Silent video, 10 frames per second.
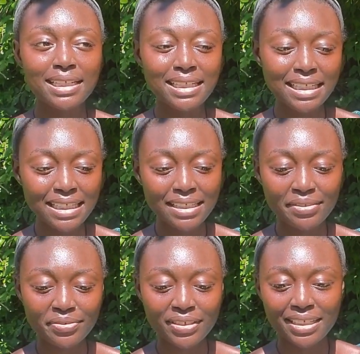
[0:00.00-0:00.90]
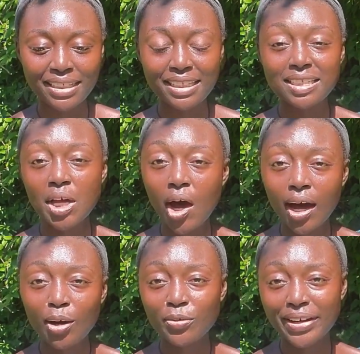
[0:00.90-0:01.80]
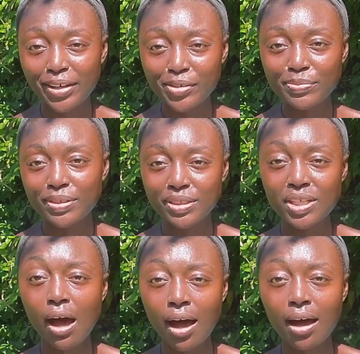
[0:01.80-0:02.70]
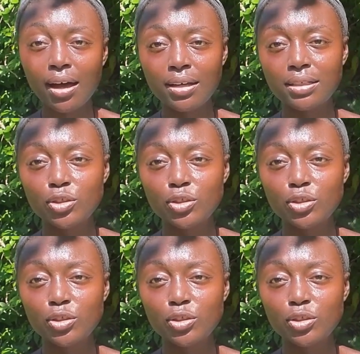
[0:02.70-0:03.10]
leave the tall realm, ta,